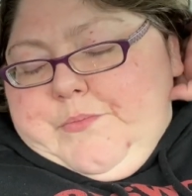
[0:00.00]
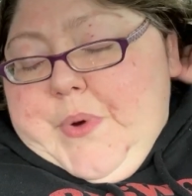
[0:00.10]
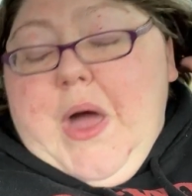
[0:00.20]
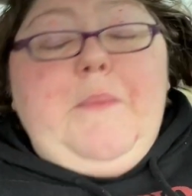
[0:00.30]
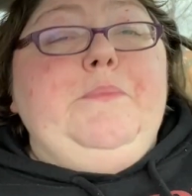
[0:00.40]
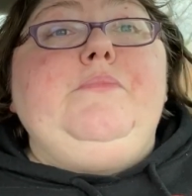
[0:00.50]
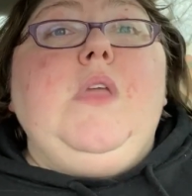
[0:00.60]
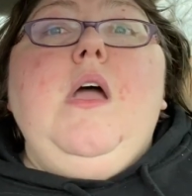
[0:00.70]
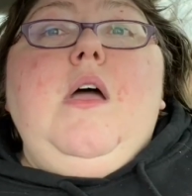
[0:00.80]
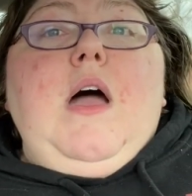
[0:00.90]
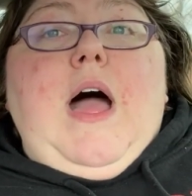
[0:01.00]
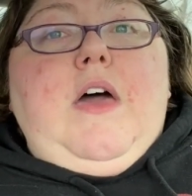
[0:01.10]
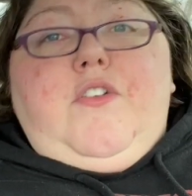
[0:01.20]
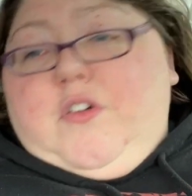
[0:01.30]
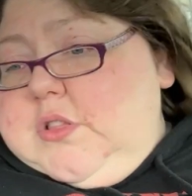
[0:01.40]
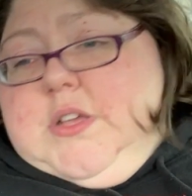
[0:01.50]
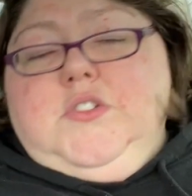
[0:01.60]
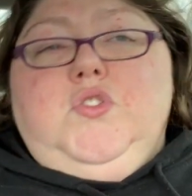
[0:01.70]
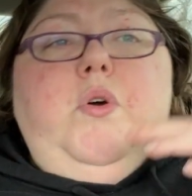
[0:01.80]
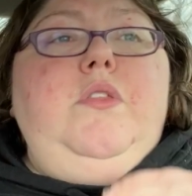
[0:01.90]
But I thoroughly
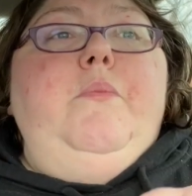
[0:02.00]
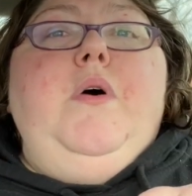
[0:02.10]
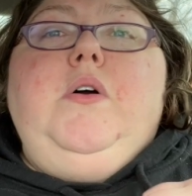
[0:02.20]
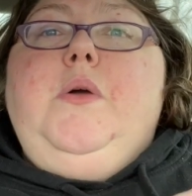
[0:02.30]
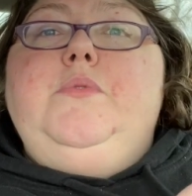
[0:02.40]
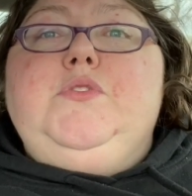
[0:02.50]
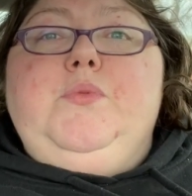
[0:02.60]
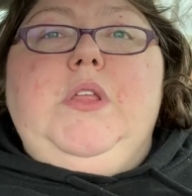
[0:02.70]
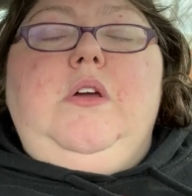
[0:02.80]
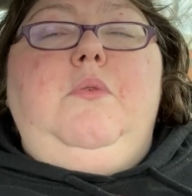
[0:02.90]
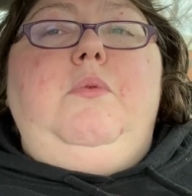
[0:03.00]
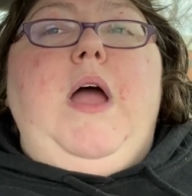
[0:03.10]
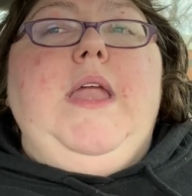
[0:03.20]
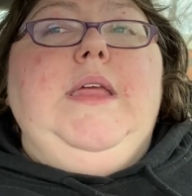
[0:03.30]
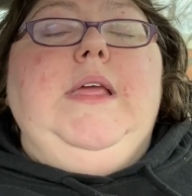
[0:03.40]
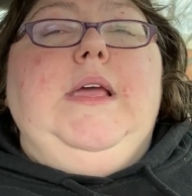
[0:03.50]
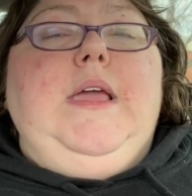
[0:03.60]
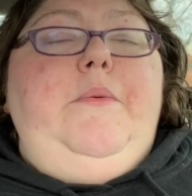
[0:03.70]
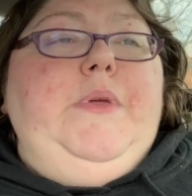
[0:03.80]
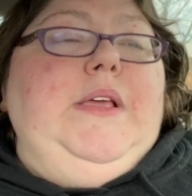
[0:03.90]
enjoyed the book. It was really good writing. It
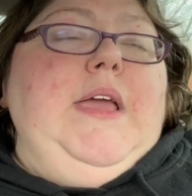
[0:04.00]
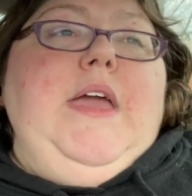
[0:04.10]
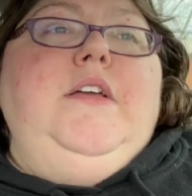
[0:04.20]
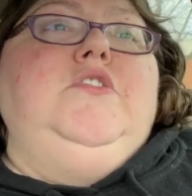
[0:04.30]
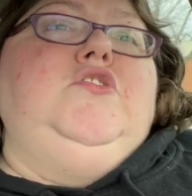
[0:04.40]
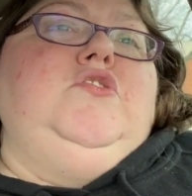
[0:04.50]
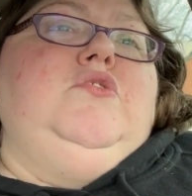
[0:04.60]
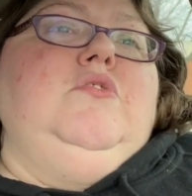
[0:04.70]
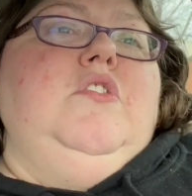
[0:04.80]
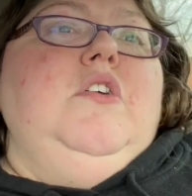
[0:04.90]
kept me engaged.